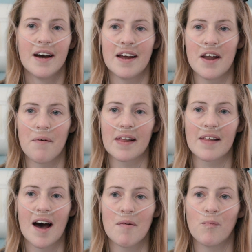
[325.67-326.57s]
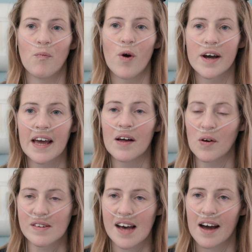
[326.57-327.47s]
in knowing that I'm working
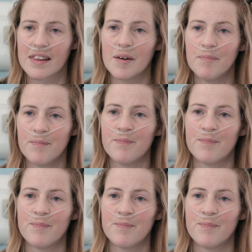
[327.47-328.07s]
alongside them.